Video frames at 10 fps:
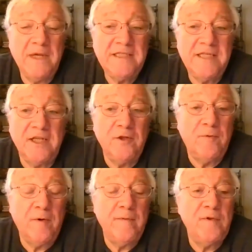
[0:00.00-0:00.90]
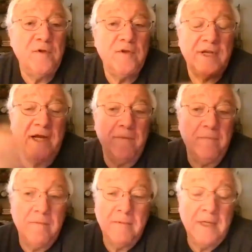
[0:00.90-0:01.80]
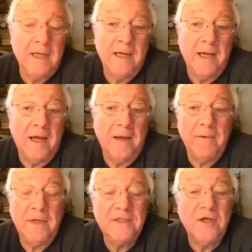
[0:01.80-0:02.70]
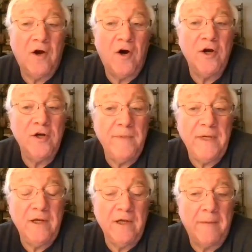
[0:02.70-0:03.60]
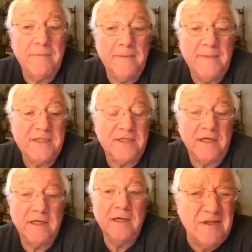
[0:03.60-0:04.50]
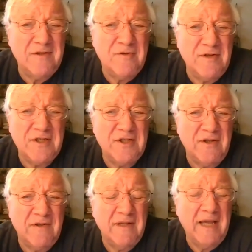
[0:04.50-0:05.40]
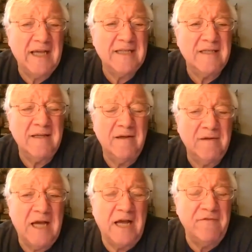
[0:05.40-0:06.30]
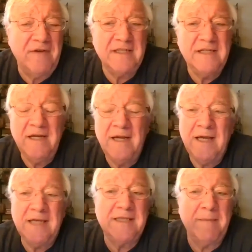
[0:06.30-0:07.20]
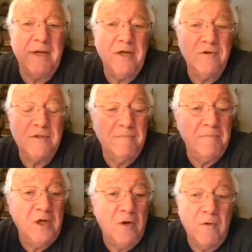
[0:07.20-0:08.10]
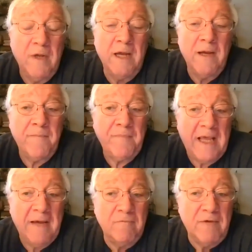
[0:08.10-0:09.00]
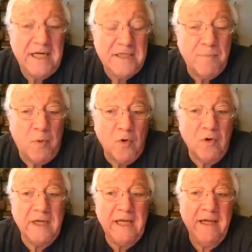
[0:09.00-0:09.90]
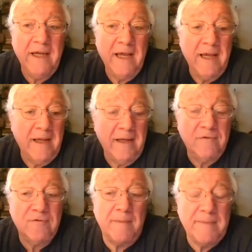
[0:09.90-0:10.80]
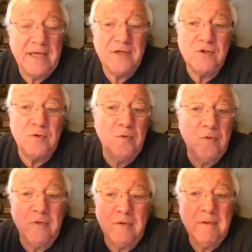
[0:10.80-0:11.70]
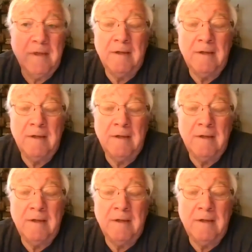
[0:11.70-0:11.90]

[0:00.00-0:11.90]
basically agree with you that it's hard to be optimistic. The traditional ex-convict is somebody who's raised poorly, dropped out of school,